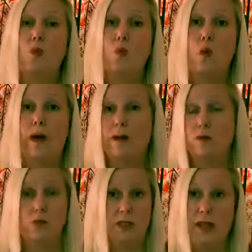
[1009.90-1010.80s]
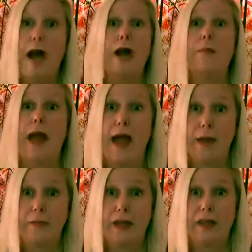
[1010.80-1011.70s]
one was I'm
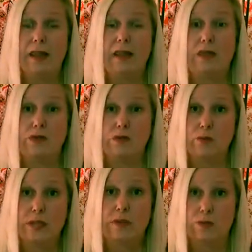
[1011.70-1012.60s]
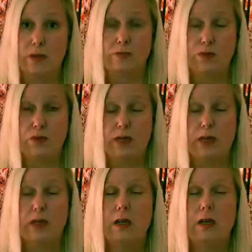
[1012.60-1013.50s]
happy that there's a reason why I'm
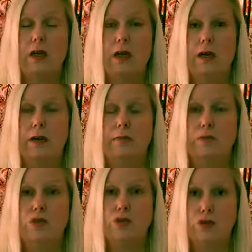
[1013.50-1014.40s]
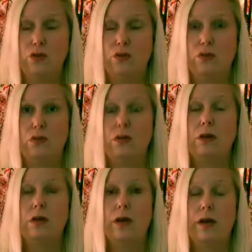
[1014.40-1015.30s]
snoring. Two,
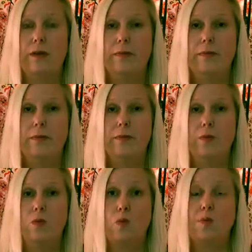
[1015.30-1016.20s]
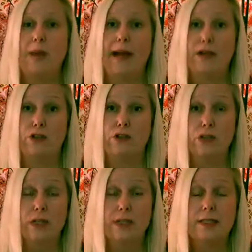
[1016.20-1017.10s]
my
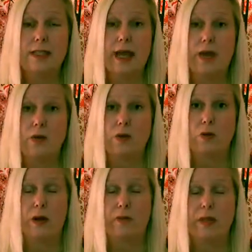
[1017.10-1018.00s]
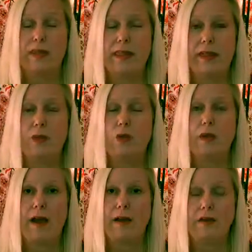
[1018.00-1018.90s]
insurance had a requirement that you
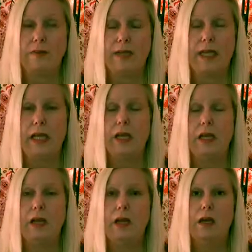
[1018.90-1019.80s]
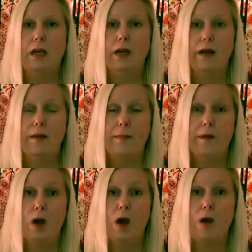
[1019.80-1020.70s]
had to be
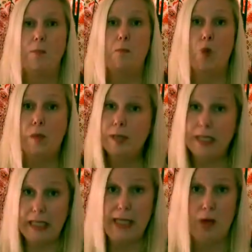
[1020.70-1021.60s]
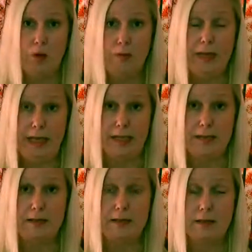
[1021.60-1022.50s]
morbidly
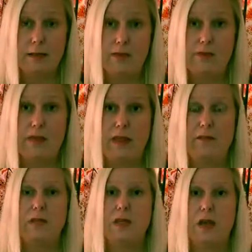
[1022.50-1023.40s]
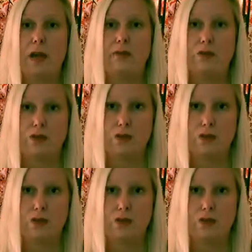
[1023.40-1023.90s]
obese for them to cover the